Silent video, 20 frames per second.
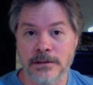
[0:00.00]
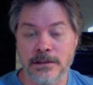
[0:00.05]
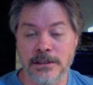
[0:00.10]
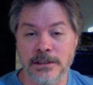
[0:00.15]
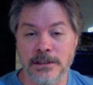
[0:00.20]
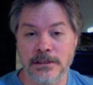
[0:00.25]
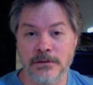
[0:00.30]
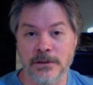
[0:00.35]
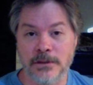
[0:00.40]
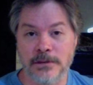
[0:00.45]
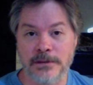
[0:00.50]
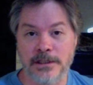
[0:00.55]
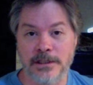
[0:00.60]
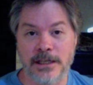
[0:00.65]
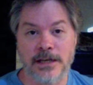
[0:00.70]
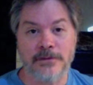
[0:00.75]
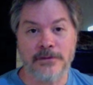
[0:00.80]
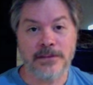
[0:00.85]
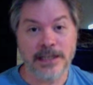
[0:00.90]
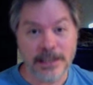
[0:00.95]
Is what I'm saying.
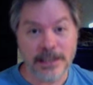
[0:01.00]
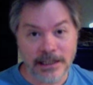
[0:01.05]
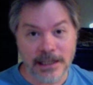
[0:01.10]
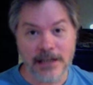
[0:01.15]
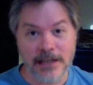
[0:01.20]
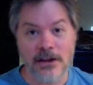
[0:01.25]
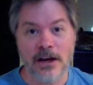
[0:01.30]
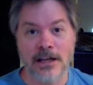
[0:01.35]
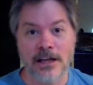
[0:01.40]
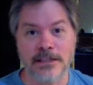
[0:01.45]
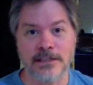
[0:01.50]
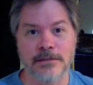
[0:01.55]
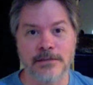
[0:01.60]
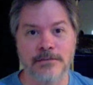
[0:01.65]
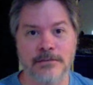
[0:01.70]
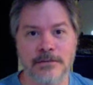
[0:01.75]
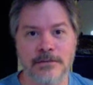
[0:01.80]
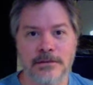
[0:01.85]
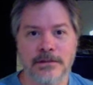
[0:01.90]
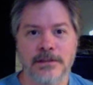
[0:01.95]
I think they got
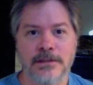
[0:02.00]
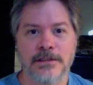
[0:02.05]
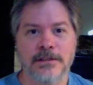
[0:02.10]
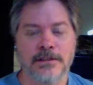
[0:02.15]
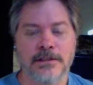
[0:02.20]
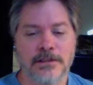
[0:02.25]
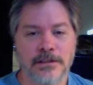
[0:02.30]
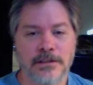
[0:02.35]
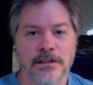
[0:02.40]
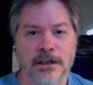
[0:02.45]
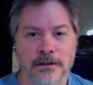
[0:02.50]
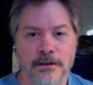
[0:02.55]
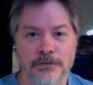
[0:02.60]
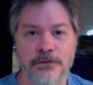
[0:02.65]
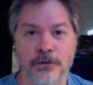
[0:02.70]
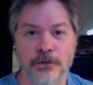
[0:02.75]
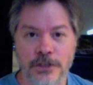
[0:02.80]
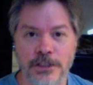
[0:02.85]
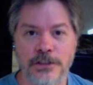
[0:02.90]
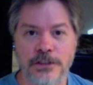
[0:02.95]
some a
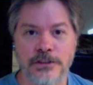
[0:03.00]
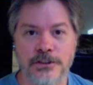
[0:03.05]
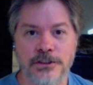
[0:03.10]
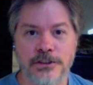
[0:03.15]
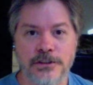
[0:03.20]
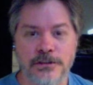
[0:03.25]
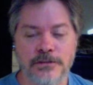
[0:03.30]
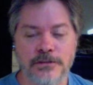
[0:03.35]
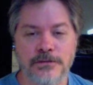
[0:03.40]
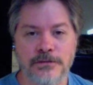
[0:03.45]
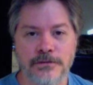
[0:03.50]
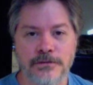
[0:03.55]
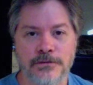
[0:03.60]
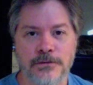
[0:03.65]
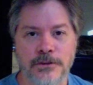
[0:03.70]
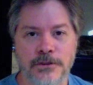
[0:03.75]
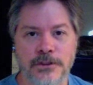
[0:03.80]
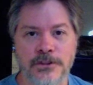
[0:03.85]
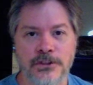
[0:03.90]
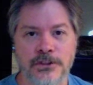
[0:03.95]
footage
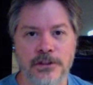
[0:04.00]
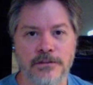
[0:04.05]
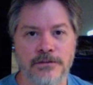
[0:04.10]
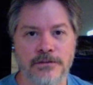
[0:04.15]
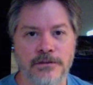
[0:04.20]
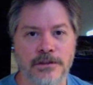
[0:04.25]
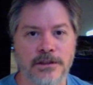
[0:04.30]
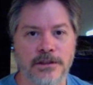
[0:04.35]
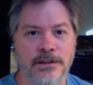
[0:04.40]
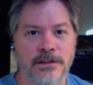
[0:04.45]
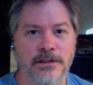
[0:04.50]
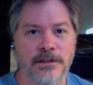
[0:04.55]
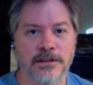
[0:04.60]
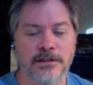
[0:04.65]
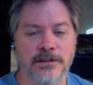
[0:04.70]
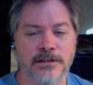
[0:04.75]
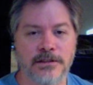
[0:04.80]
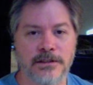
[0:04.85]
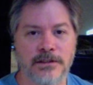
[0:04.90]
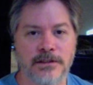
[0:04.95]
footage of
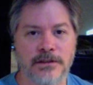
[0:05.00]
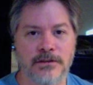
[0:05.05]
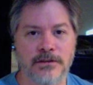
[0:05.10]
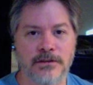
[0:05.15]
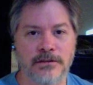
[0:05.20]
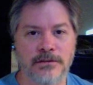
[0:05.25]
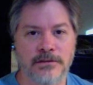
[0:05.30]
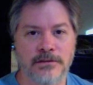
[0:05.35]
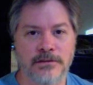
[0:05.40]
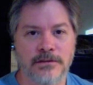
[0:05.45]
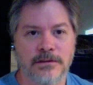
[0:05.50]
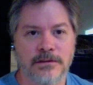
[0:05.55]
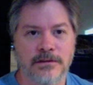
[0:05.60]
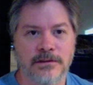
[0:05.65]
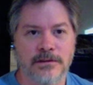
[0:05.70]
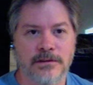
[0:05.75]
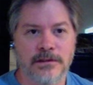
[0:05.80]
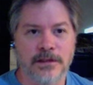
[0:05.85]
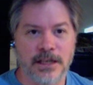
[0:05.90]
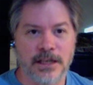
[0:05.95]
the you know
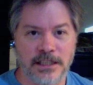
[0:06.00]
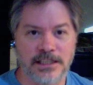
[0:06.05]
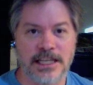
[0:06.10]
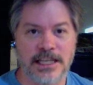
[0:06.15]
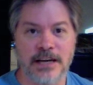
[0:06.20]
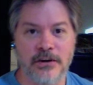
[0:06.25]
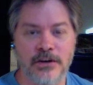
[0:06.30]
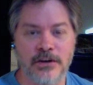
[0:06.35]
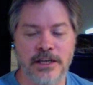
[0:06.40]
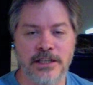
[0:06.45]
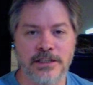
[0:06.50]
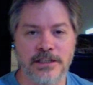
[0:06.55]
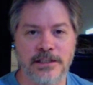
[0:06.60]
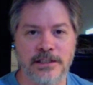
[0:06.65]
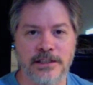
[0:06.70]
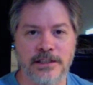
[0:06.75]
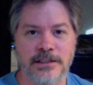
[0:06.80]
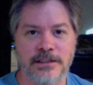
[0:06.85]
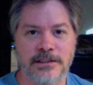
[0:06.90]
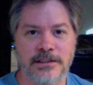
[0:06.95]
a scary
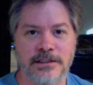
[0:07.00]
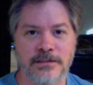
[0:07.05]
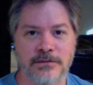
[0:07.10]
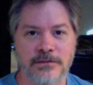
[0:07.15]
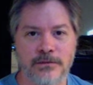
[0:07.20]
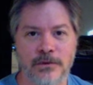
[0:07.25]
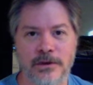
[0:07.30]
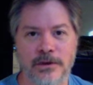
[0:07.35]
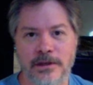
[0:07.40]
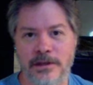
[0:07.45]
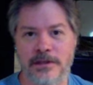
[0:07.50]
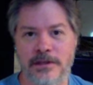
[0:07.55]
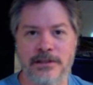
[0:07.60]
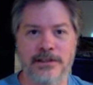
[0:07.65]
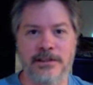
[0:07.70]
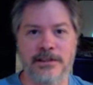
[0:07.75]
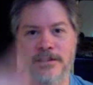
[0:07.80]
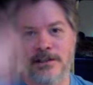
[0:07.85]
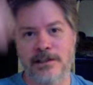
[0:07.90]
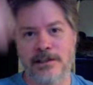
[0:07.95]
incident where the
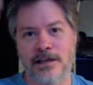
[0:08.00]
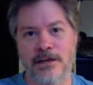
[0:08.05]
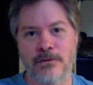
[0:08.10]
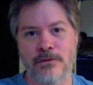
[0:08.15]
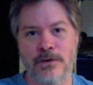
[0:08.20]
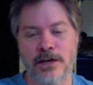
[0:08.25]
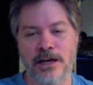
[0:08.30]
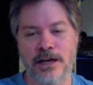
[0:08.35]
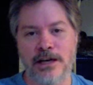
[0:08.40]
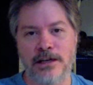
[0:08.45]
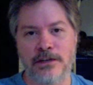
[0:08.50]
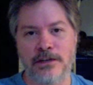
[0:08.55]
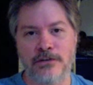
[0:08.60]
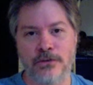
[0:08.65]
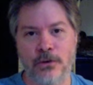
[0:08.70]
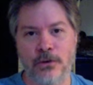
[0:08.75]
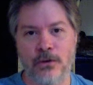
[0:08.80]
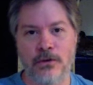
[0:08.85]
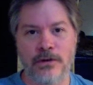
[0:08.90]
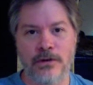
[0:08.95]
the gun went out of
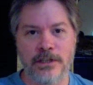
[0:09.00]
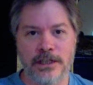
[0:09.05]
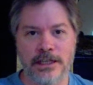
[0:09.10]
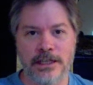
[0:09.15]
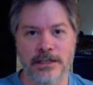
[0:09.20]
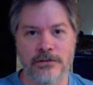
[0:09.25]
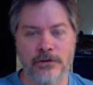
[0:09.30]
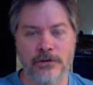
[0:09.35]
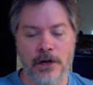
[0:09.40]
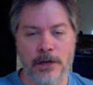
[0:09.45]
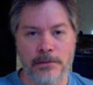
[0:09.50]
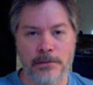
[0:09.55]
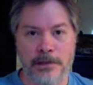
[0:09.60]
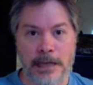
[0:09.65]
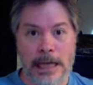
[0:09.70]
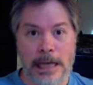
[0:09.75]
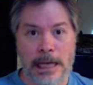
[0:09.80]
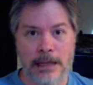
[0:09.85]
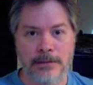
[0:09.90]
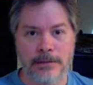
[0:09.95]
control and the kid dropped it.
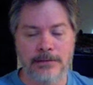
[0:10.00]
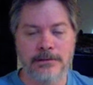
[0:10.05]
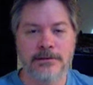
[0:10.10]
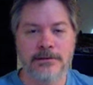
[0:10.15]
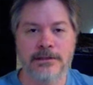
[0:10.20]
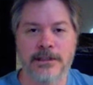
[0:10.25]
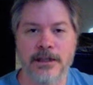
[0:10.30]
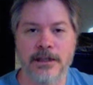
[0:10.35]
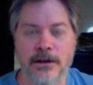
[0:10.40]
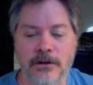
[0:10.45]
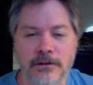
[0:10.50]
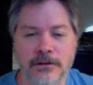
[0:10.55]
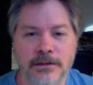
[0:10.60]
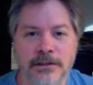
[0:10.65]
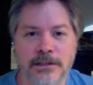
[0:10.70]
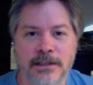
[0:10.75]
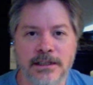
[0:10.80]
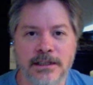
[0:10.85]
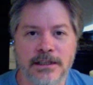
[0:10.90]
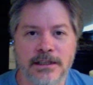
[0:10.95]
Ah! you know,
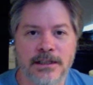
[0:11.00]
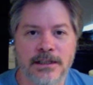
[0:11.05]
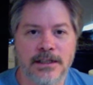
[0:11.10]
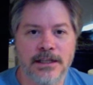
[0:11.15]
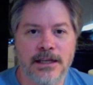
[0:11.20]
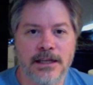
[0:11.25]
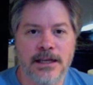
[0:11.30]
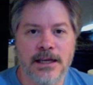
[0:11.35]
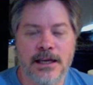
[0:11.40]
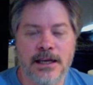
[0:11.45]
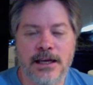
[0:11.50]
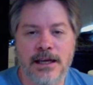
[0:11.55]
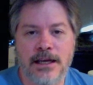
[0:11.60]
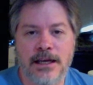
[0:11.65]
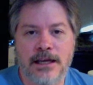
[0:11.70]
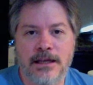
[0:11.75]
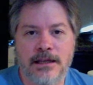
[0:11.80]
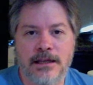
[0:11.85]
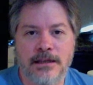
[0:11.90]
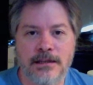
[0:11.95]

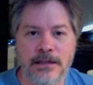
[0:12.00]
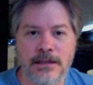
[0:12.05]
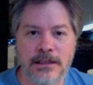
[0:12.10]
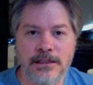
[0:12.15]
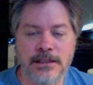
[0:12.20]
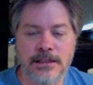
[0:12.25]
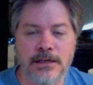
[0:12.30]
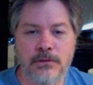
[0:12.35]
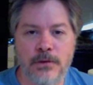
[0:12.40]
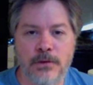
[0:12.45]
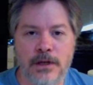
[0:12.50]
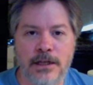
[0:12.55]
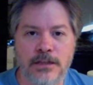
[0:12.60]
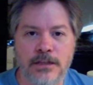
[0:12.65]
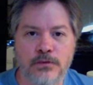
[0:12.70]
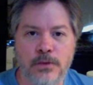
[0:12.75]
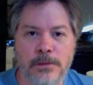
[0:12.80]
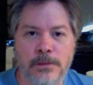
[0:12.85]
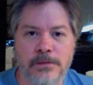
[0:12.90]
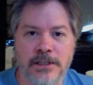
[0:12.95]
and they said, well,
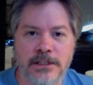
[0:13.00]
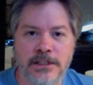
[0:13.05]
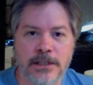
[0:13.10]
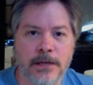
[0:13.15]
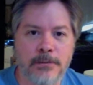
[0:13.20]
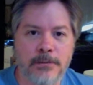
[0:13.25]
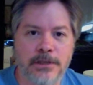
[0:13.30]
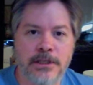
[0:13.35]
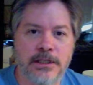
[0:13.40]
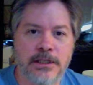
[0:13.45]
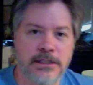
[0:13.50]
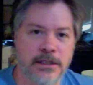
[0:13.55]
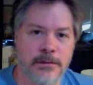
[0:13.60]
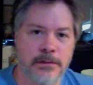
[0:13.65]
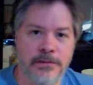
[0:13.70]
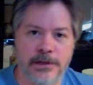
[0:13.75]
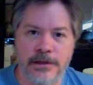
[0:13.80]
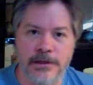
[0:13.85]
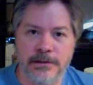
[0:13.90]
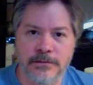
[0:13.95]
let's whip this up into
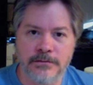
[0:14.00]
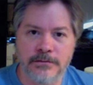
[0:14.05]
something.